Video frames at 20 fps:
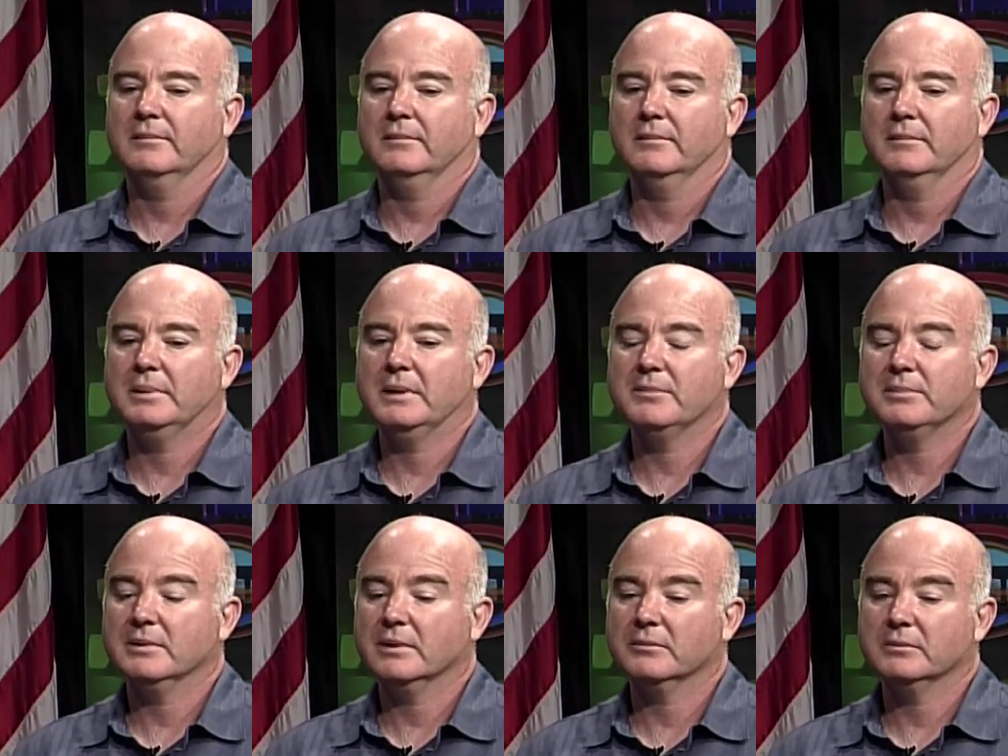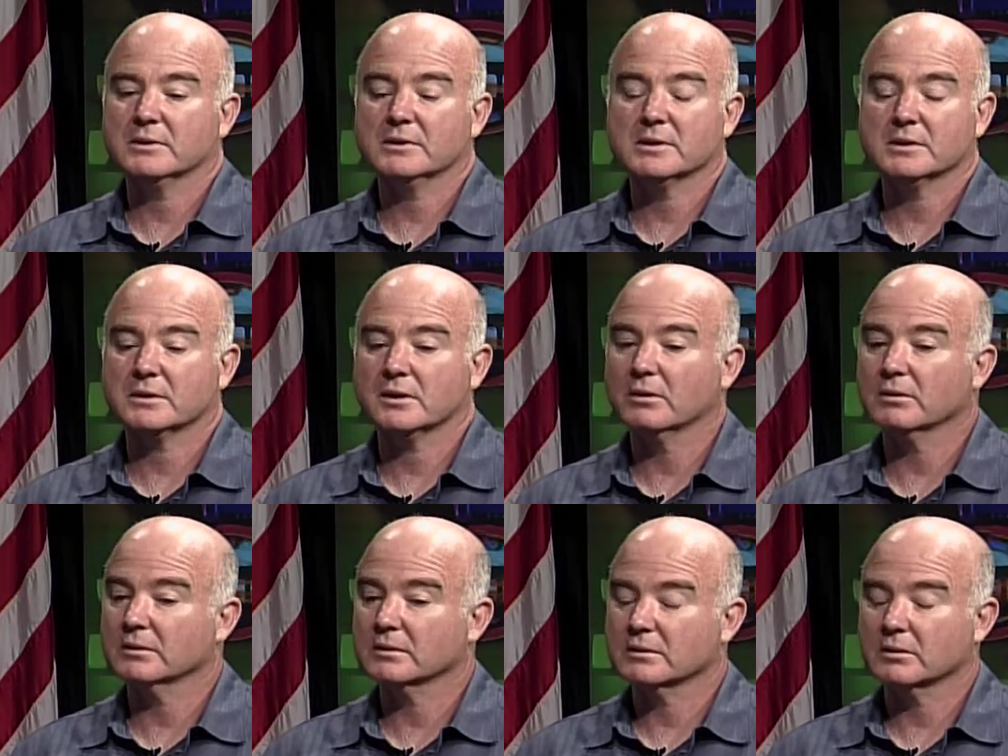People that were just
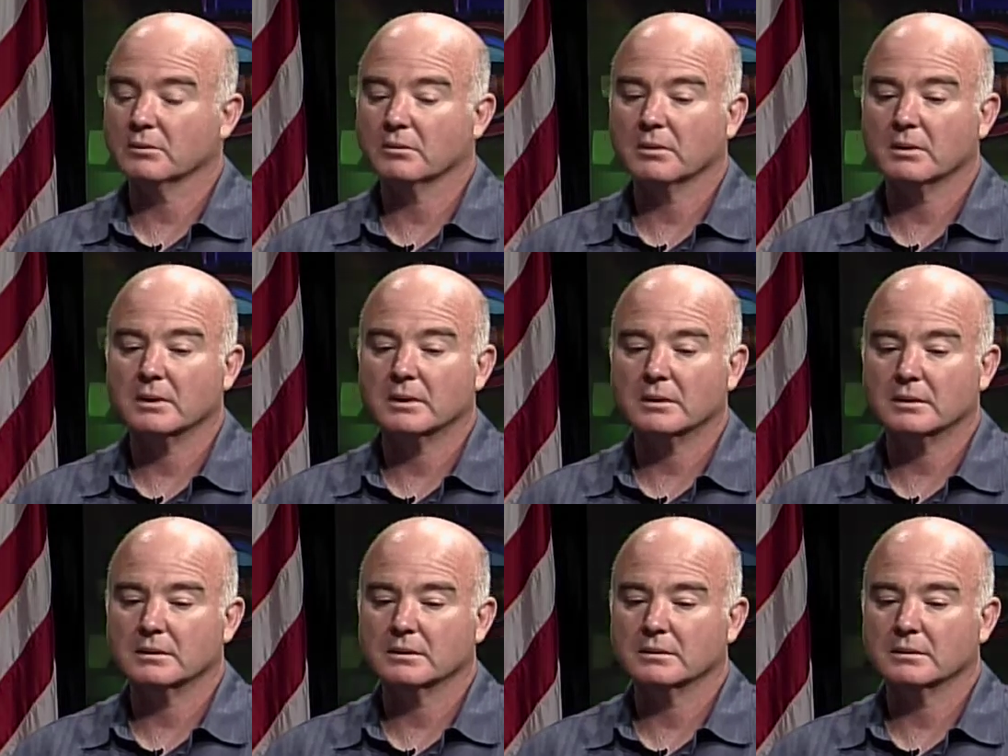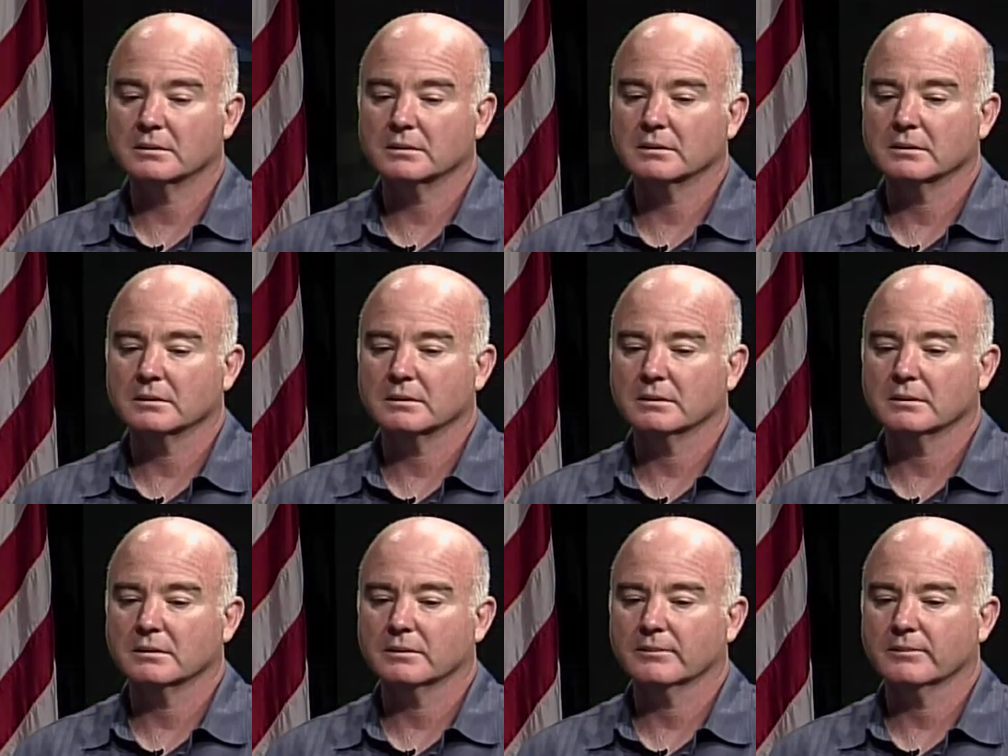going to work,
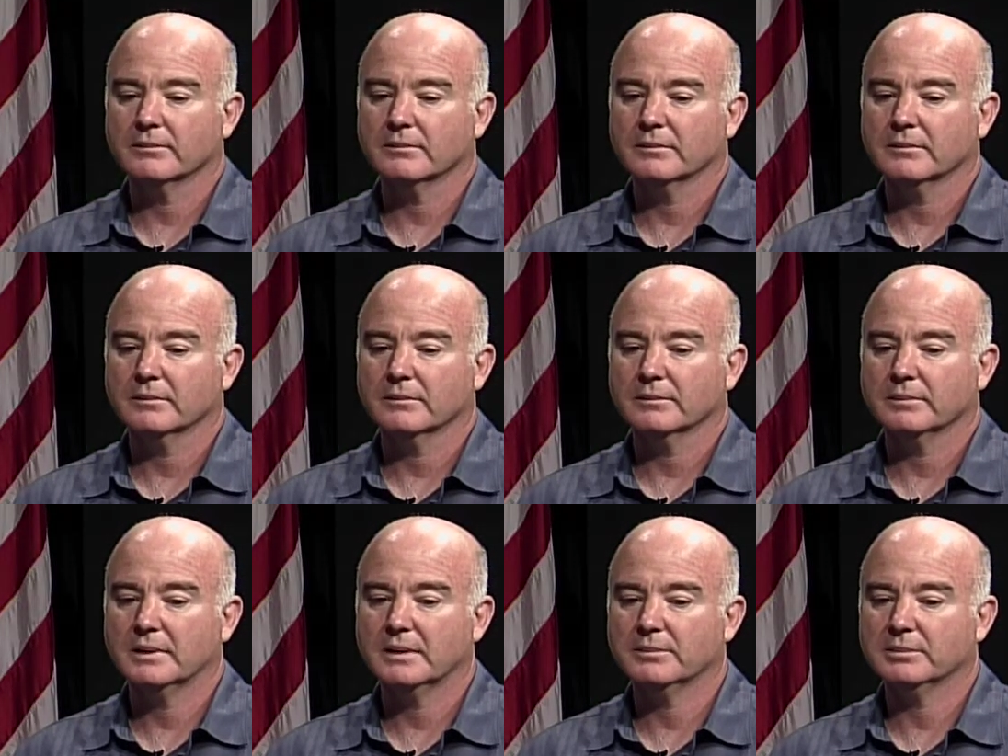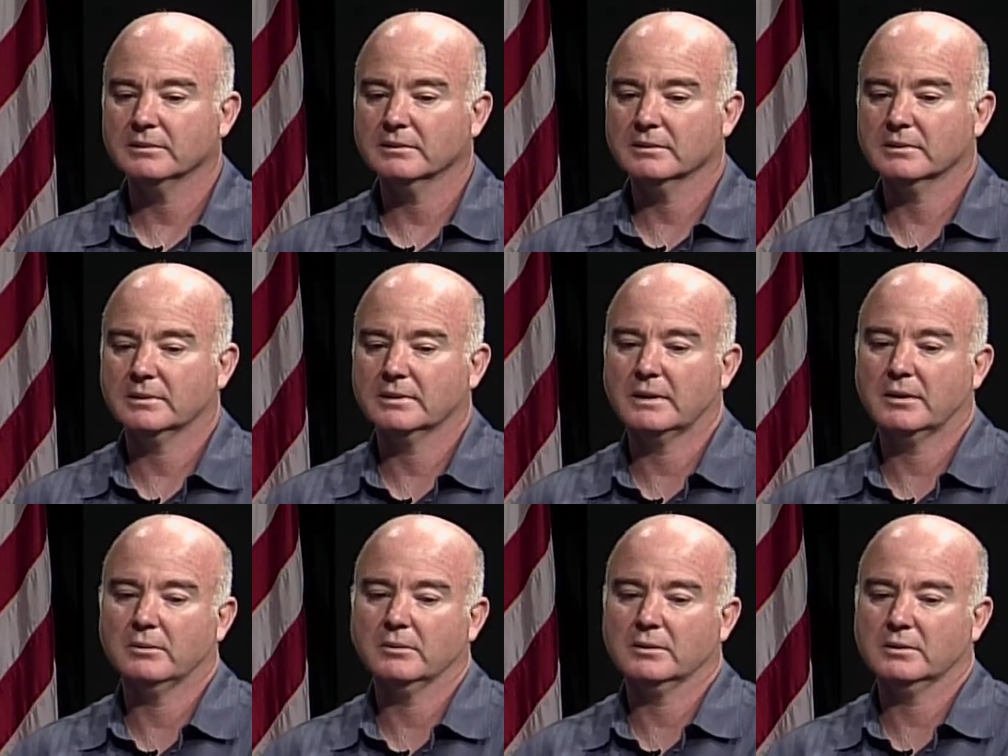people
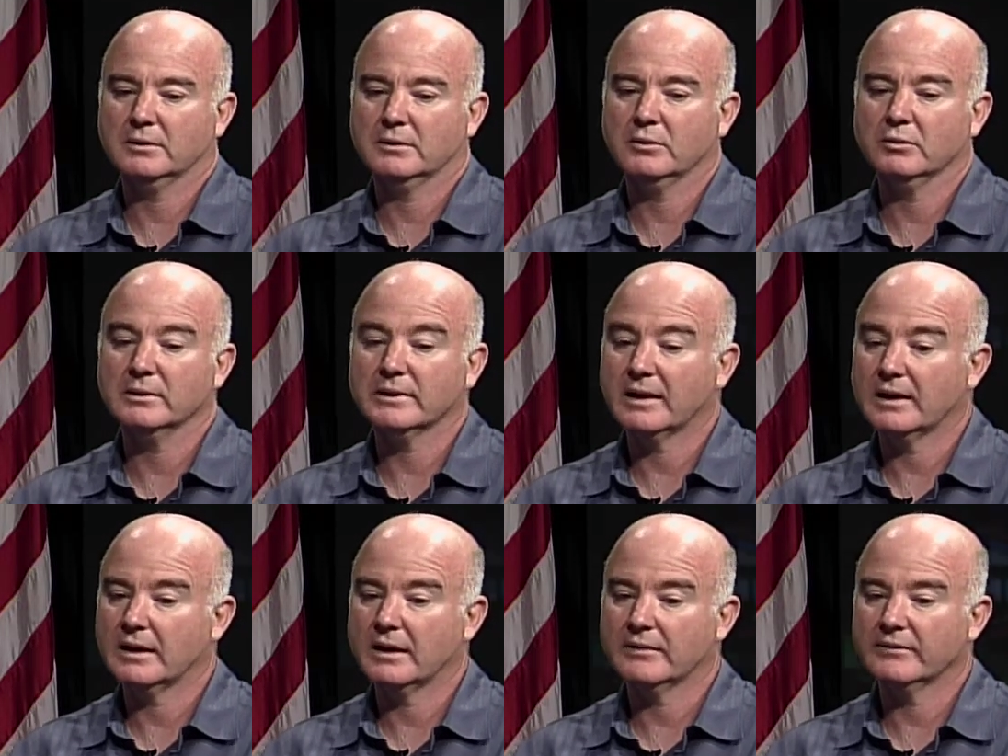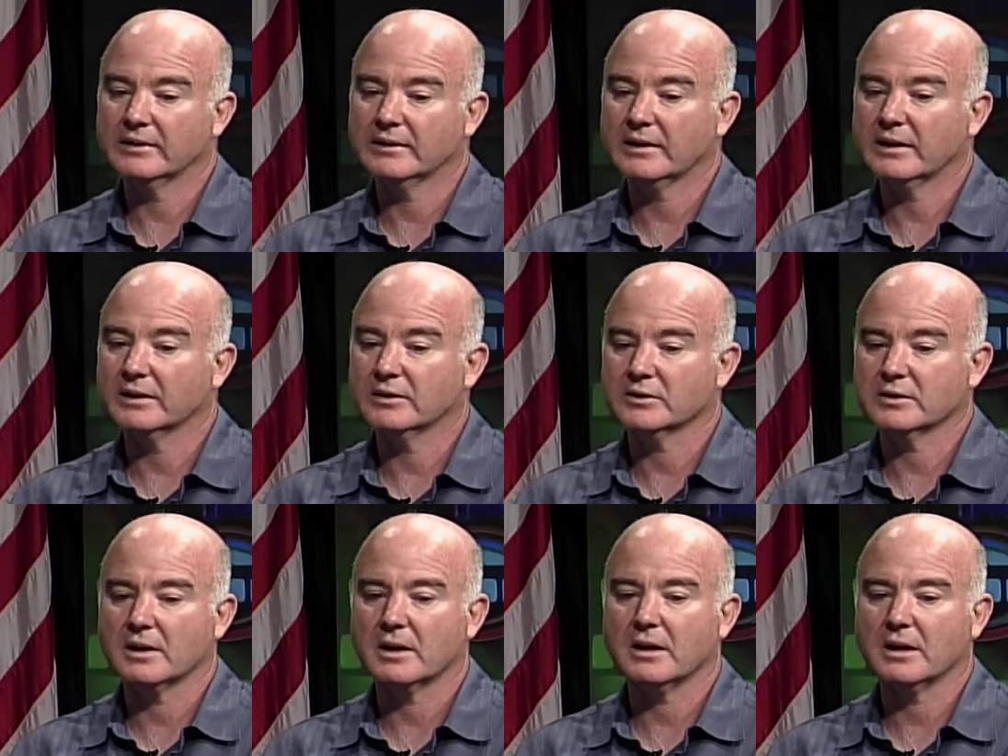that were doing their everyday
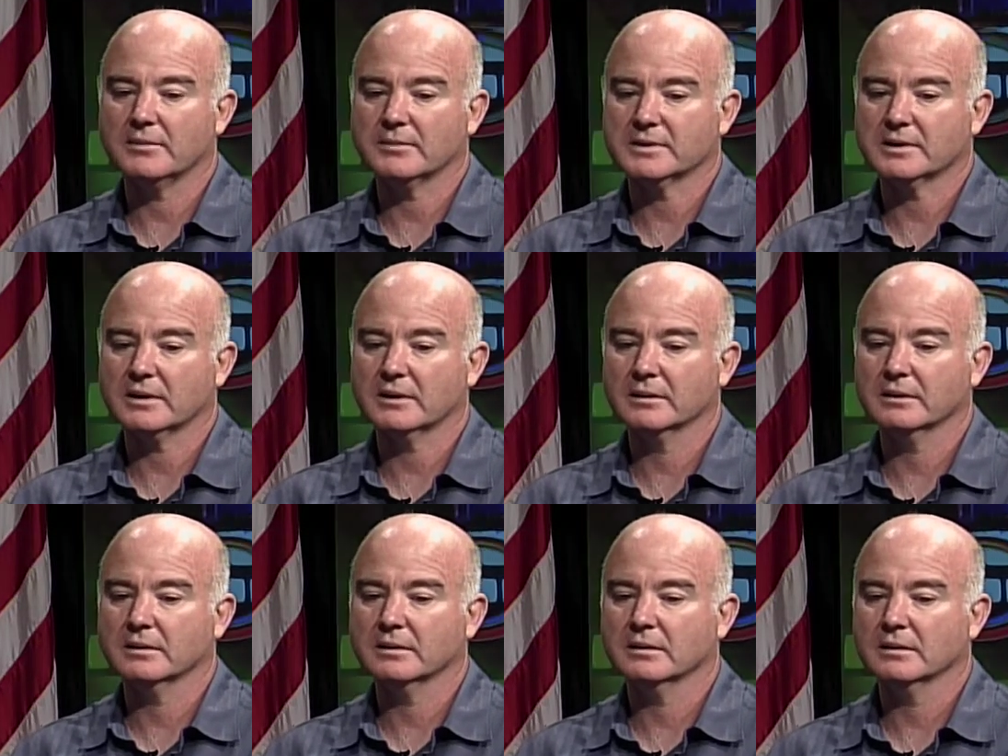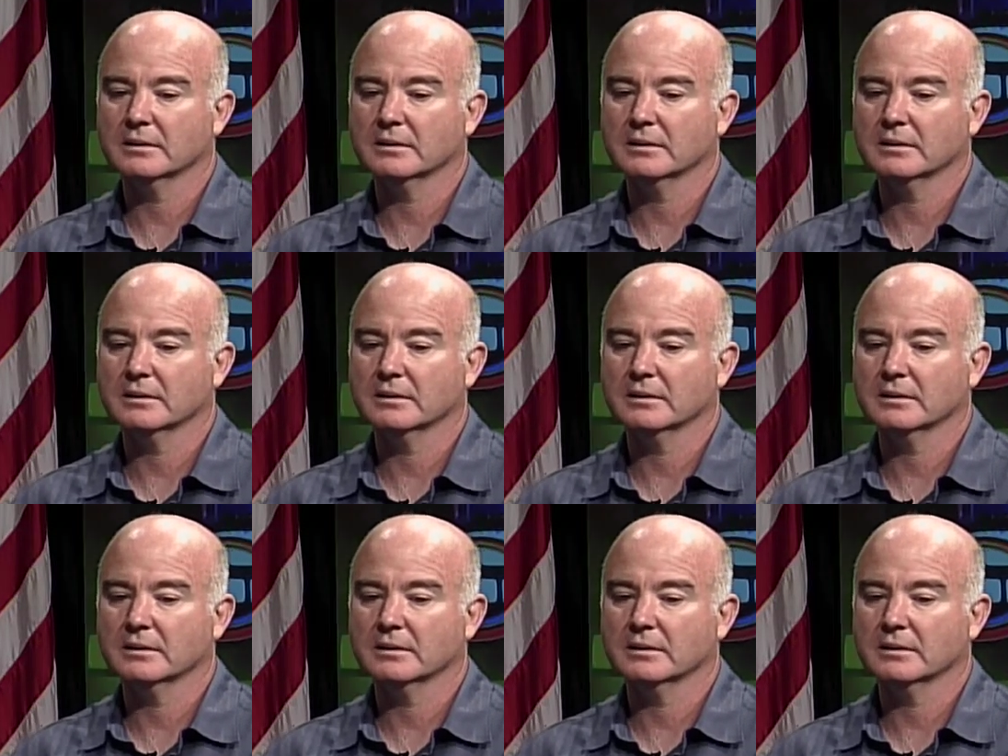jobs, and